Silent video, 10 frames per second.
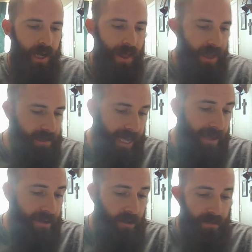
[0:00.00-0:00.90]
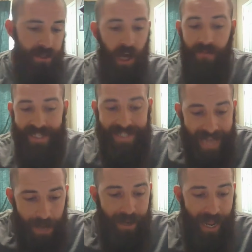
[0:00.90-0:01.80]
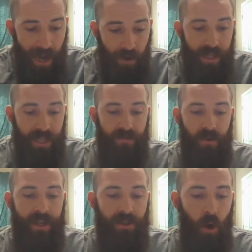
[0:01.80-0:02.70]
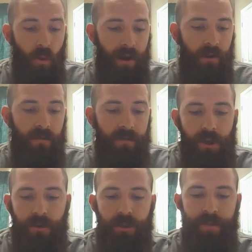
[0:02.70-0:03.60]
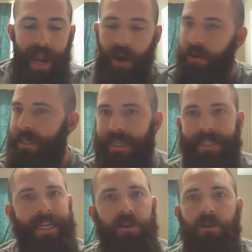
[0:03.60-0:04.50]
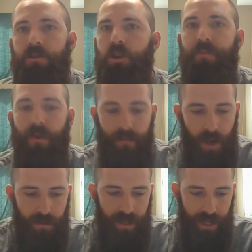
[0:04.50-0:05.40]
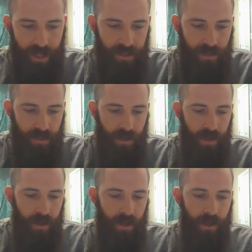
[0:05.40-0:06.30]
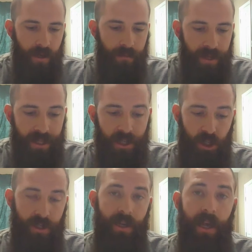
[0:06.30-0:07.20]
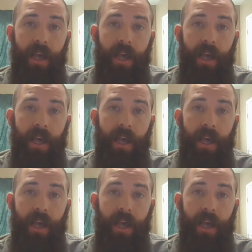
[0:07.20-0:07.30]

Alexander himself condemned Arius for his heretical views, but Arius continued to promote his position.